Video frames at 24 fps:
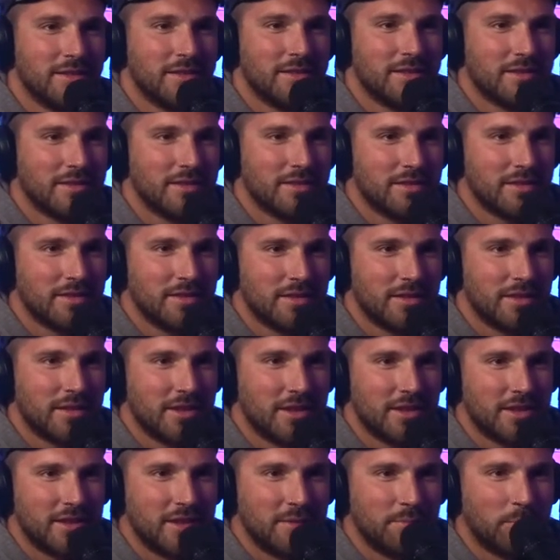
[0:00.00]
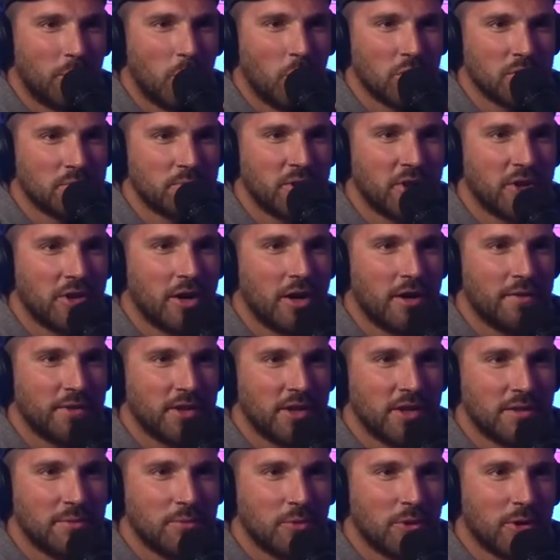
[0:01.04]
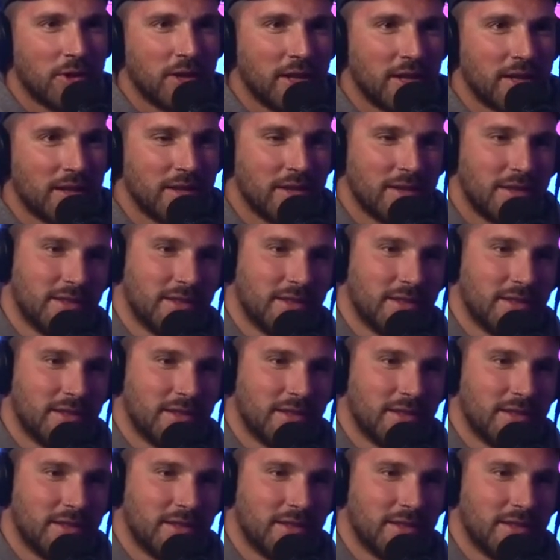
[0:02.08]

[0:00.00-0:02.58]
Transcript: De- Devin was like, Pours me coffee in the morning.